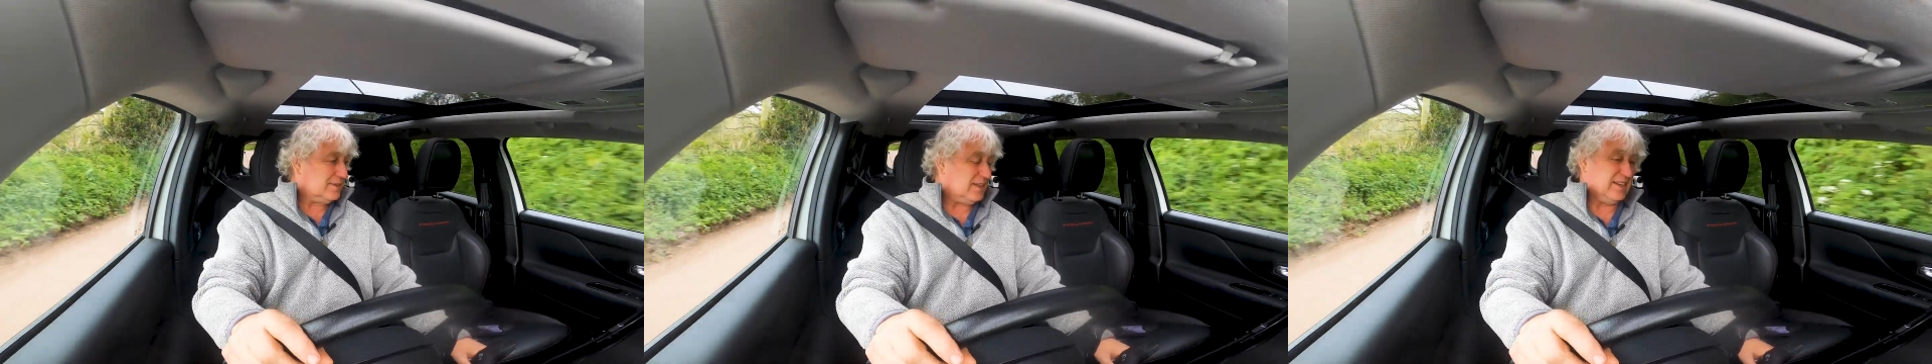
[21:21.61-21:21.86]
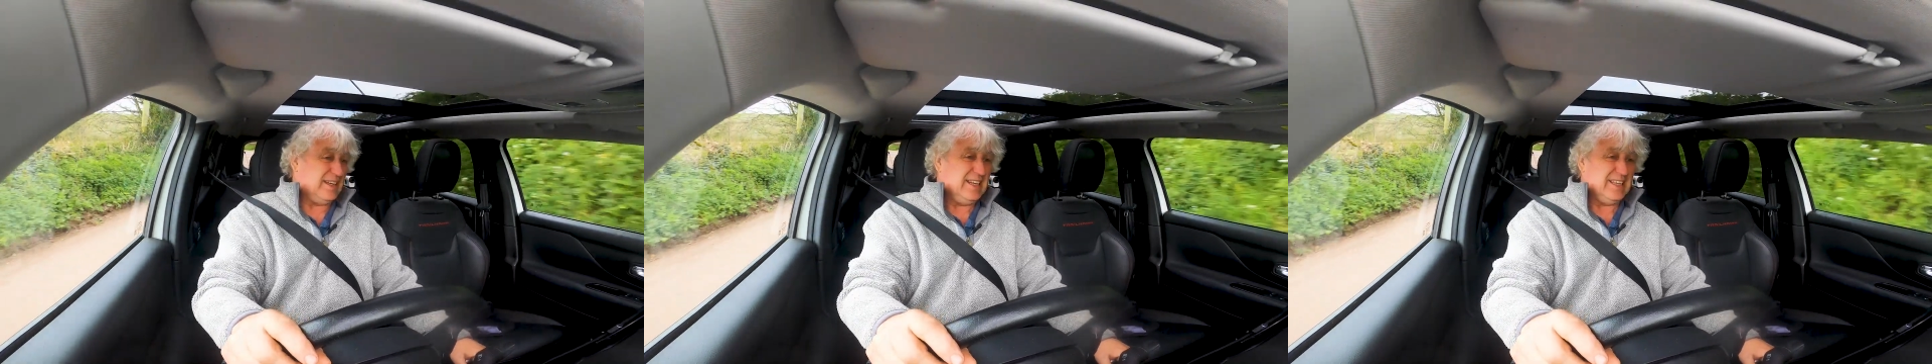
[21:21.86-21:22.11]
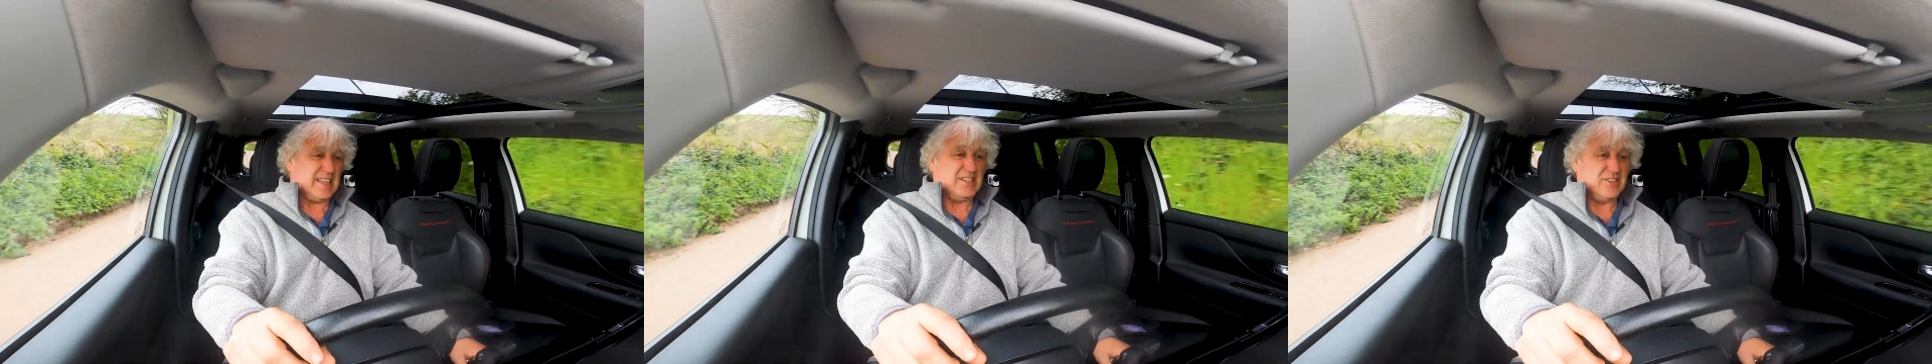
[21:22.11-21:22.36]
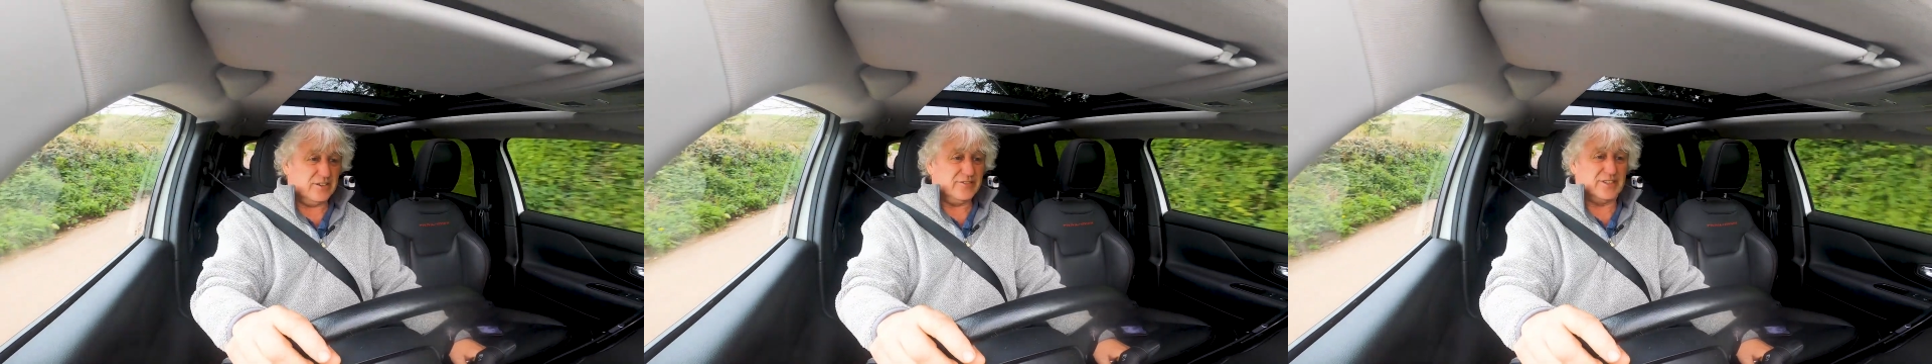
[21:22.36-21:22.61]
I nearly
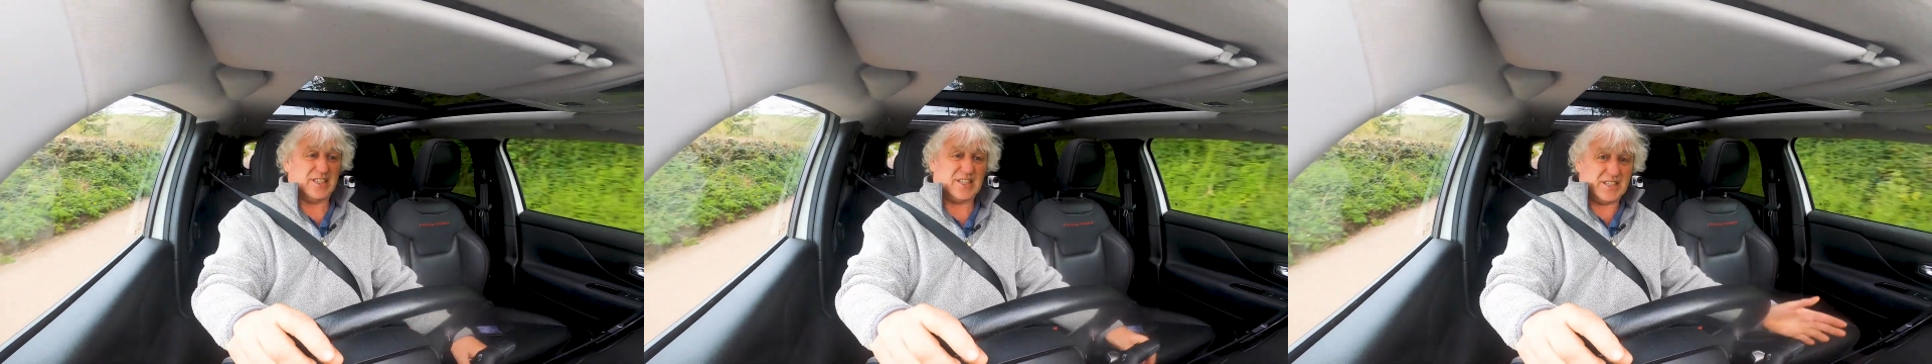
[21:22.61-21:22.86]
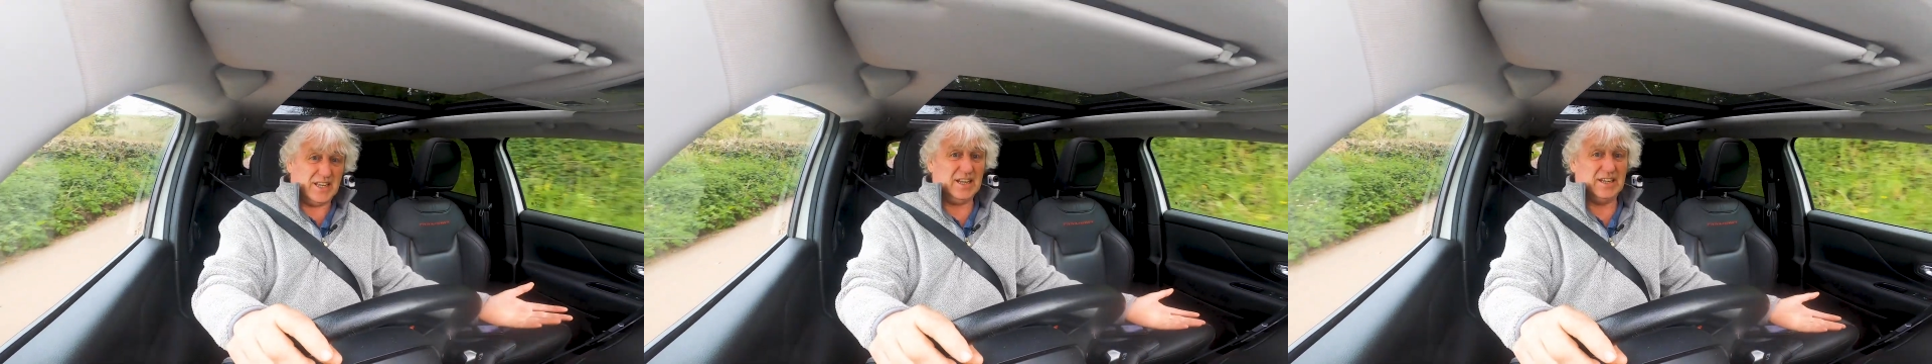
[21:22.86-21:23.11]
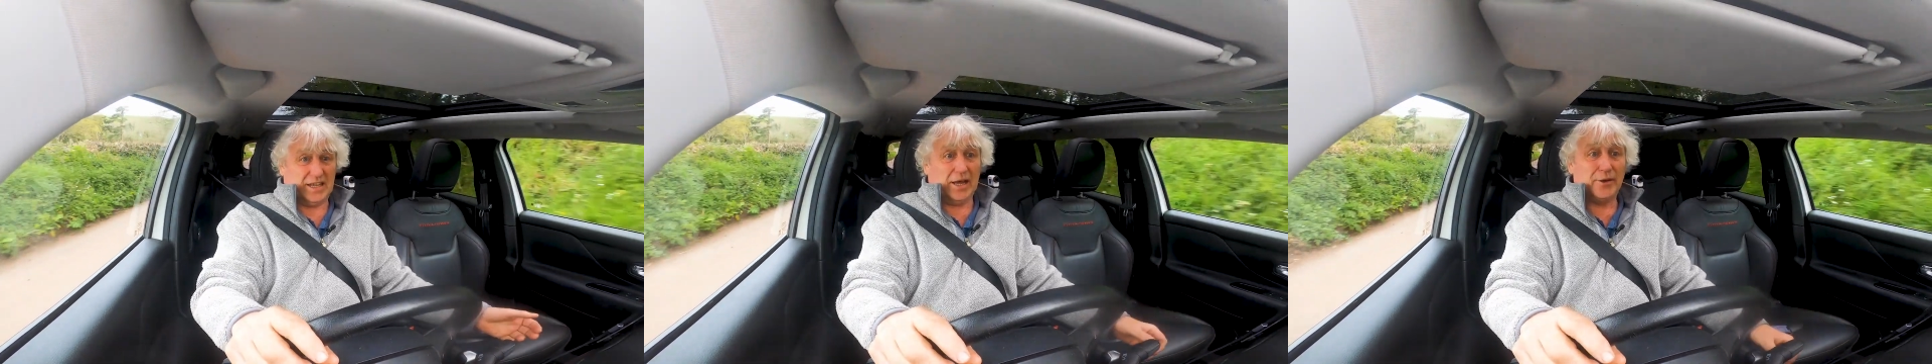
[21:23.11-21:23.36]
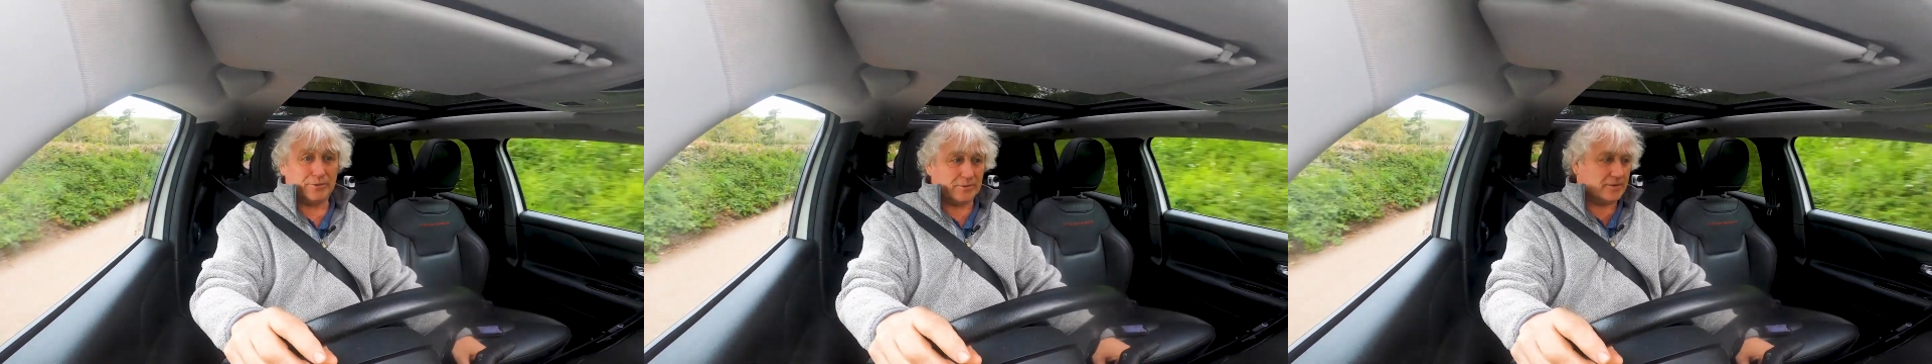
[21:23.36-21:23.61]
said driven, certainly
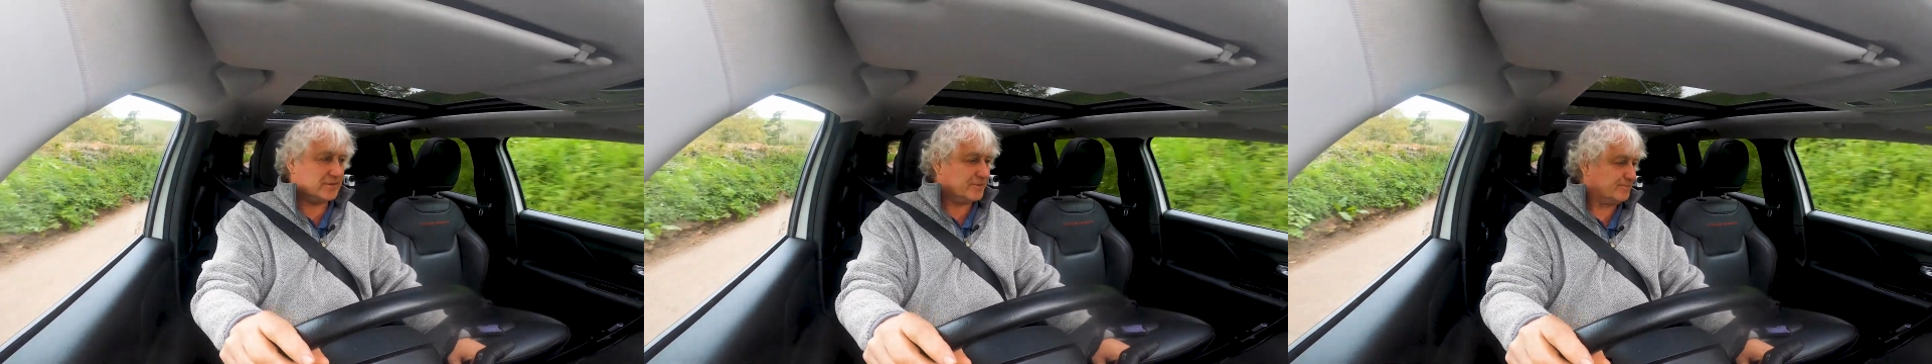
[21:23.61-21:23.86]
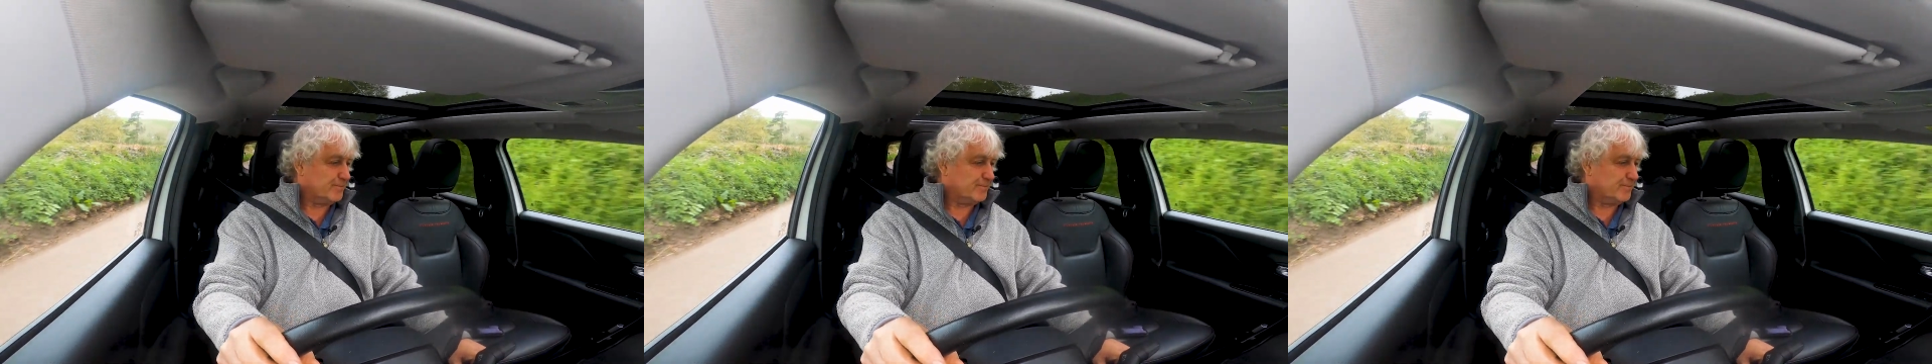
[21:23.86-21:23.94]
owned.